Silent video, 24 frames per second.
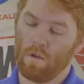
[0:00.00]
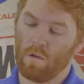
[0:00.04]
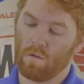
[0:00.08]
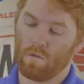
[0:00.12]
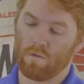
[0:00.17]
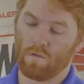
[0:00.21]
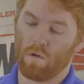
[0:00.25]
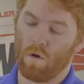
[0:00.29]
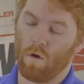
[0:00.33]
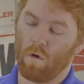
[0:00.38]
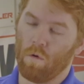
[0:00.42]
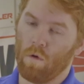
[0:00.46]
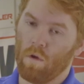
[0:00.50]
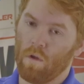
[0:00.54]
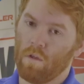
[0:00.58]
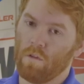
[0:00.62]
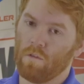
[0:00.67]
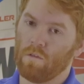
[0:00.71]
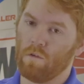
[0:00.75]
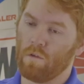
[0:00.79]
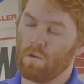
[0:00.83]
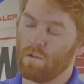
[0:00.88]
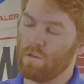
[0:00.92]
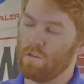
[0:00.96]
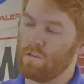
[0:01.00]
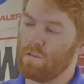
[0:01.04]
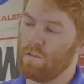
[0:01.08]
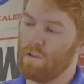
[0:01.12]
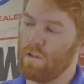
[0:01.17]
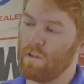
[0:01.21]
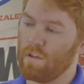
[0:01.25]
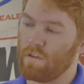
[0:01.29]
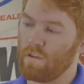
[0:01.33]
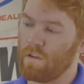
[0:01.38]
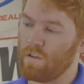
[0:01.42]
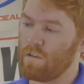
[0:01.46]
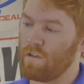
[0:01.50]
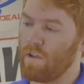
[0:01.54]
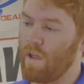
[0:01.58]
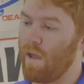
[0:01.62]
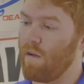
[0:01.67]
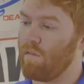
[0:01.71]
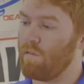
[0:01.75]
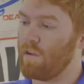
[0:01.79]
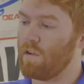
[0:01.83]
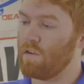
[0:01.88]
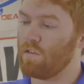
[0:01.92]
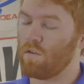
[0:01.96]
So you can see it doesn't
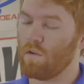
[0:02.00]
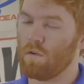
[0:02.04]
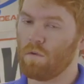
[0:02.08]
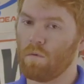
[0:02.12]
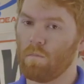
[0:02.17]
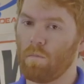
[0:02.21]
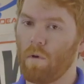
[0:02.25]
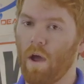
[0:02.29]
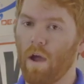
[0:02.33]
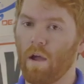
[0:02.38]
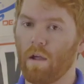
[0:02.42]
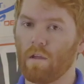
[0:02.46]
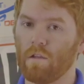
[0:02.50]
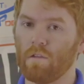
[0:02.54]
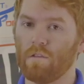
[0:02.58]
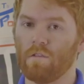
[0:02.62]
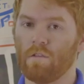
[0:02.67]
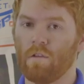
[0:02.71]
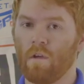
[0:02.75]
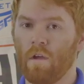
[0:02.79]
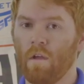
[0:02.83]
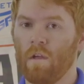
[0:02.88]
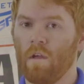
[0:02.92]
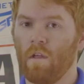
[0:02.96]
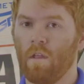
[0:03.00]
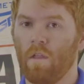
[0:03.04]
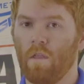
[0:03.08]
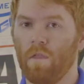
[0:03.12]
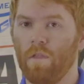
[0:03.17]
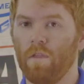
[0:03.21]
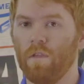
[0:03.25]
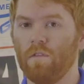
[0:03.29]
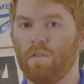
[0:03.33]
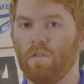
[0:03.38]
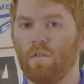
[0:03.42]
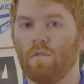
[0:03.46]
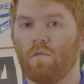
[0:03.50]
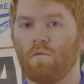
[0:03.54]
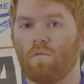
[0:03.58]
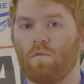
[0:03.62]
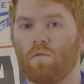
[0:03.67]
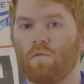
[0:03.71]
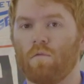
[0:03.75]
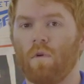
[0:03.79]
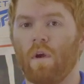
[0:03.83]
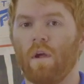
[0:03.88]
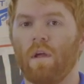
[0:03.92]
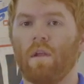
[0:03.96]
have any shoulder pockets. This is
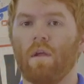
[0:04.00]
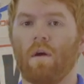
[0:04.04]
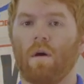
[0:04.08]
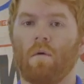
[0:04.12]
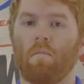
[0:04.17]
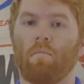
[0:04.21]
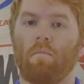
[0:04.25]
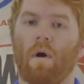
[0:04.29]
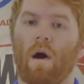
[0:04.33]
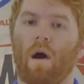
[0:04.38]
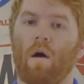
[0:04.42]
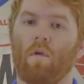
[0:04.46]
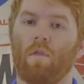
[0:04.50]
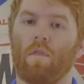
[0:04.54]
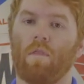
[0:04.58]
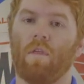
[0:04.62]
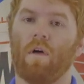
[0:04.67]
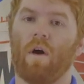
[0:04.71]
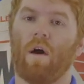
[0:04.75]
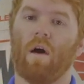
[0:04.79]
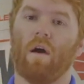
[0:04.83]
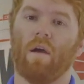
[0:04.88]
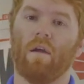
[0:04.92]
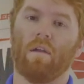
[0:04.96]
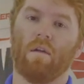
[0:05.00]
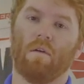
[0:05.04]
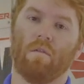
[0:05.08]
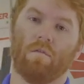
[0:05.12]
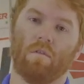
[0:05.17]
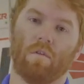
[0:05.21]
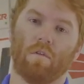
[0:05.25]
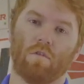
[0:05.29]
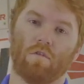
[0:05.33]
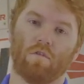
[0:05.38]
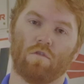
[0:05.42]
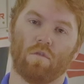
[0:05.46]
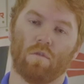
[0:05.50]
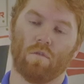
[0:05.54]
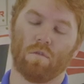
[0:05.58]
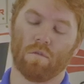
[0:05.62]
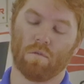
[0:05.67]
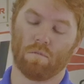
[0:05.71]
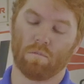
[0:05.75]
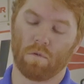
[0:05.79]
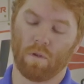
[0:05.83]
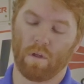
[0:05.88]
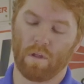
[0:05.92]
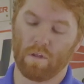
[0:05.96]
right about the height of your
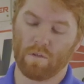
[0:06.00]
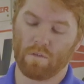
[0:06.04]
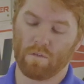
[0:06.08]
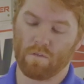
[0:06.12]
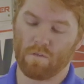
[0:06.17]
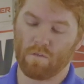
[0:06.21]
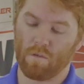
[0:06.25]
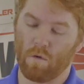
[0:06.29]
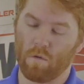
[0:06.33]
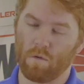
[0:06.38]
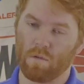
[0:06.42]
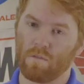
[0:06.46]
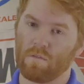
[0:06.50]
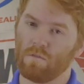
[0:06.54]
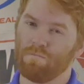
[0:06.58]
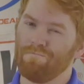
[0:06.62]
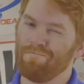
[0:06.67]
shoulder blades. So